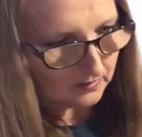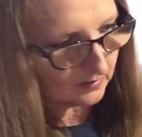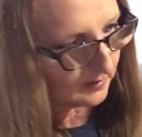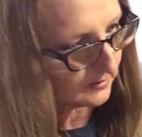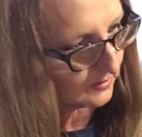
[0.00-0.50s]

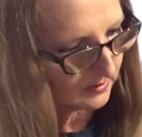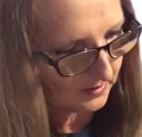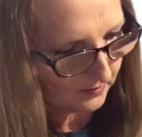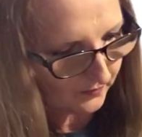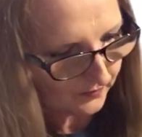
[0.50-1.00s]
So I just
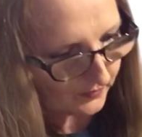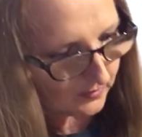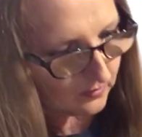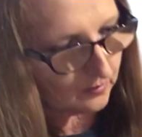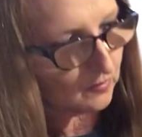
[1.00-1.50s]
need a
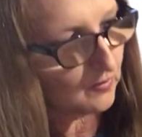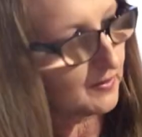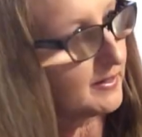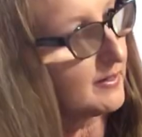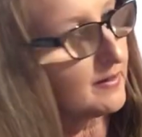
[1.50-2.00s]
few
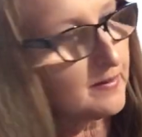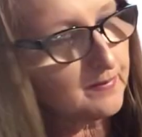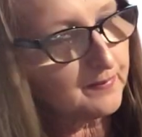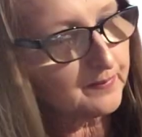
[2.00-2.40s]
more here.